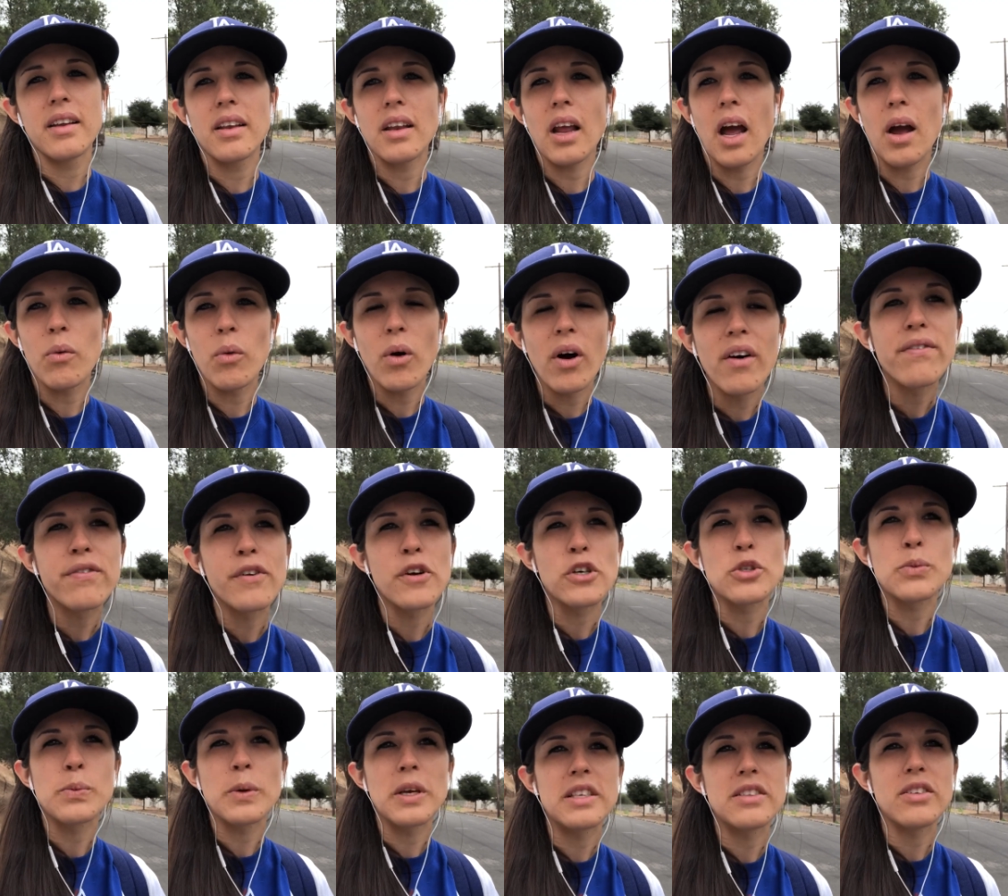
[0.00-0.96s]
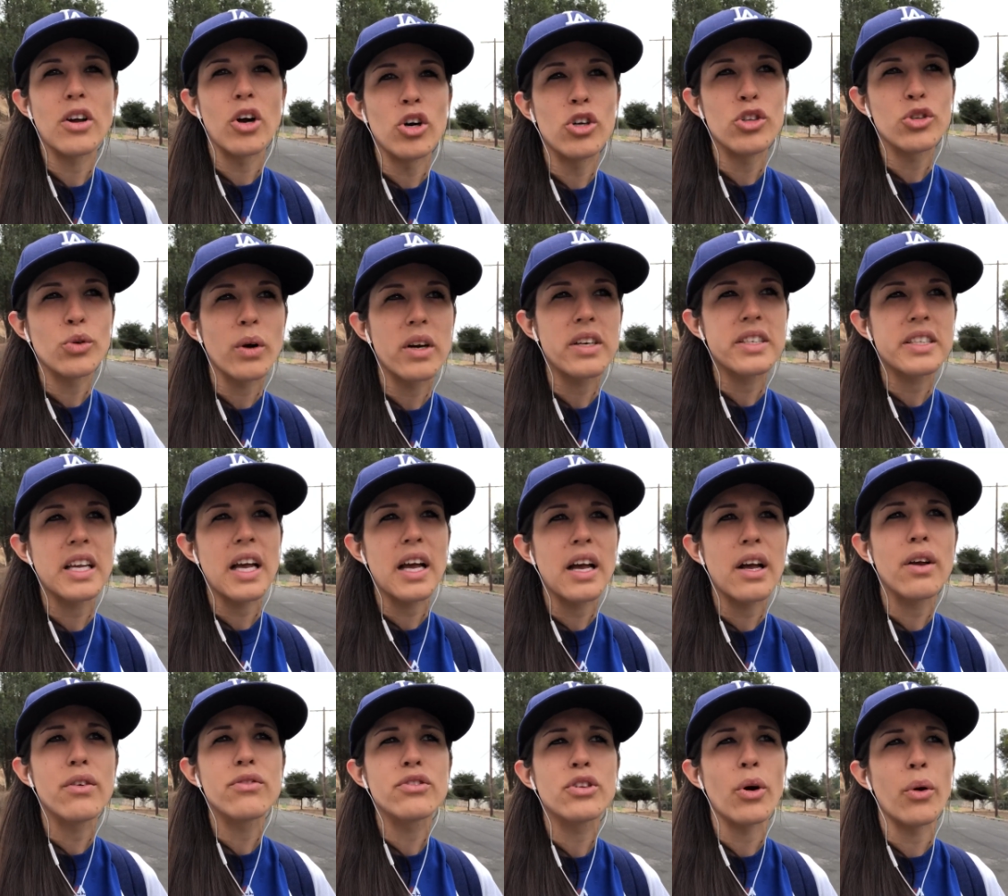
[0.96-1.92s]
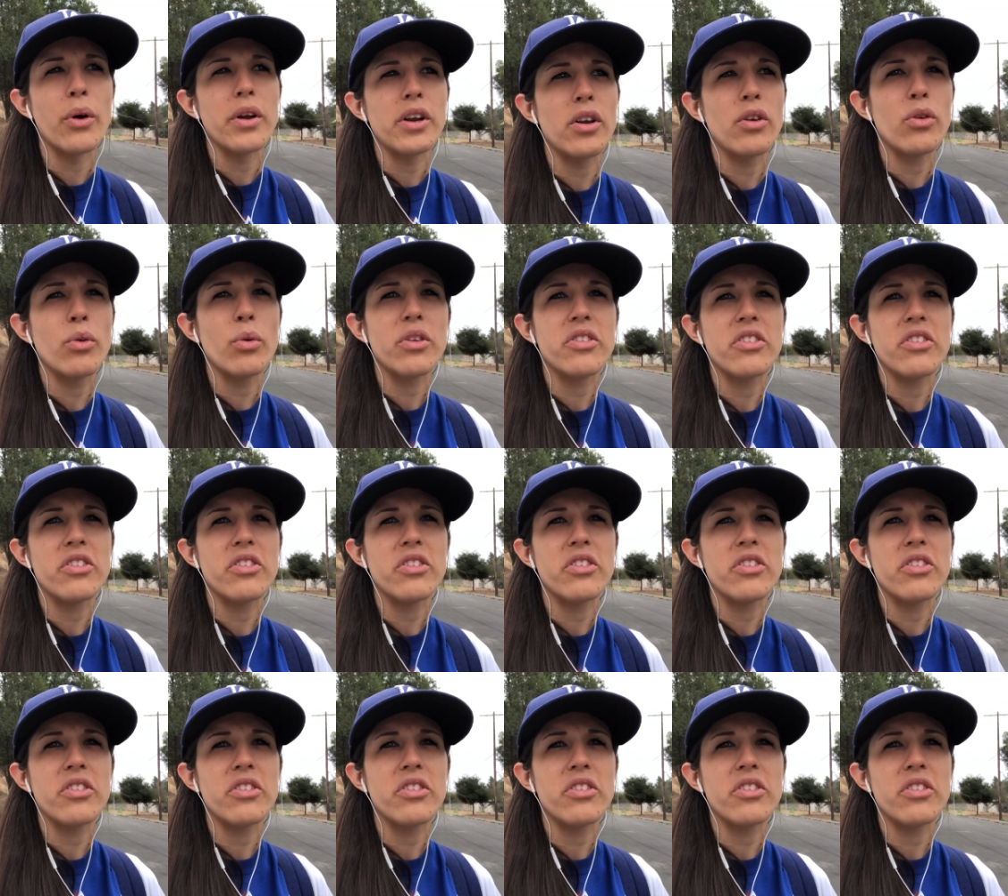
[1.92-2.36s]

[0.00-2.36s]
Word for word: I want first place all to ourselves going into